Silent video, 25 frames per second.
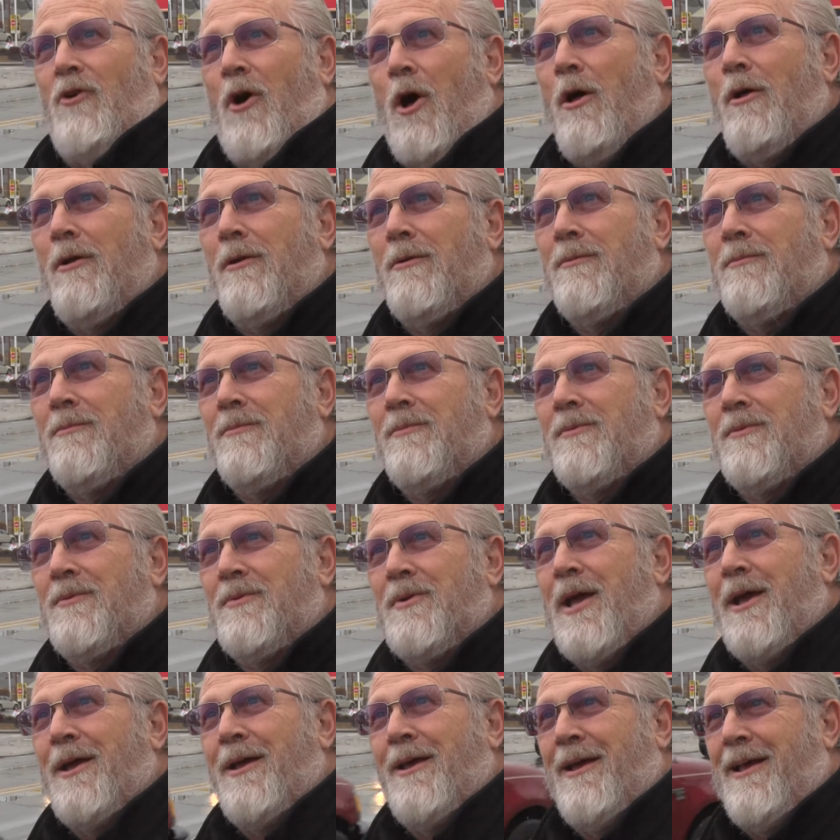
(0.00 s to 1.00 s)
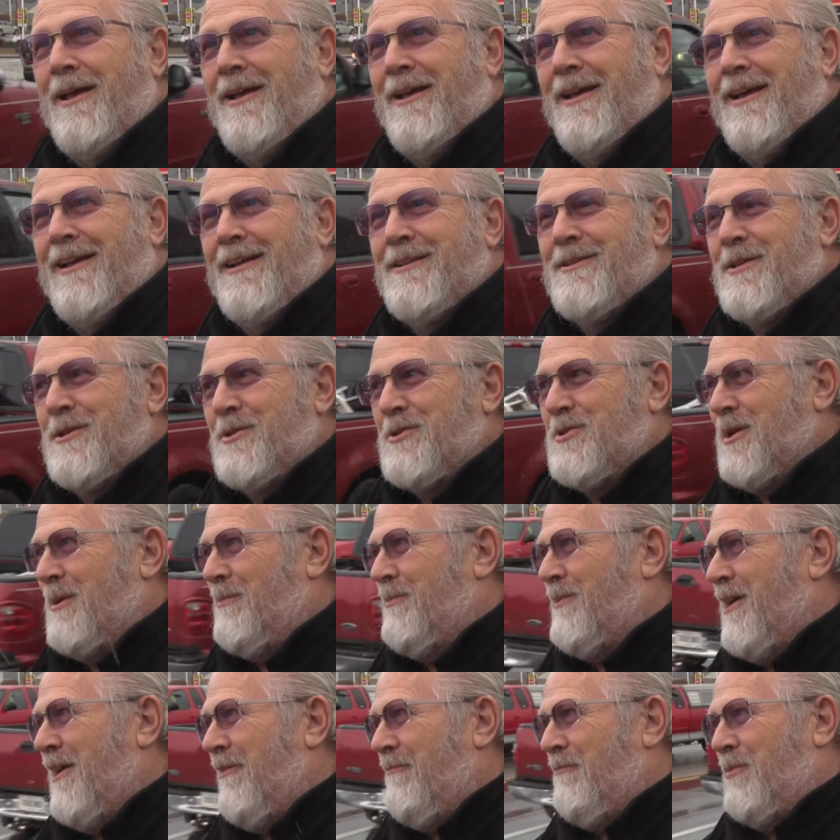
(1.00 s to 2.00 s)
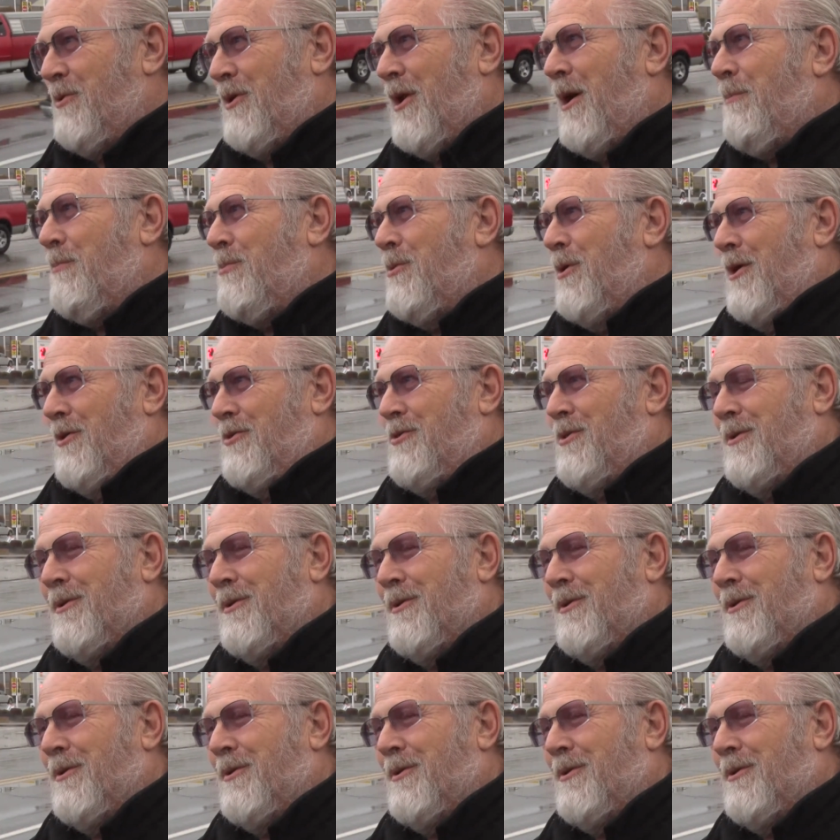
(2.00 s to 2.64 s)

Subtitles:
fault. It's just something you have to put up with.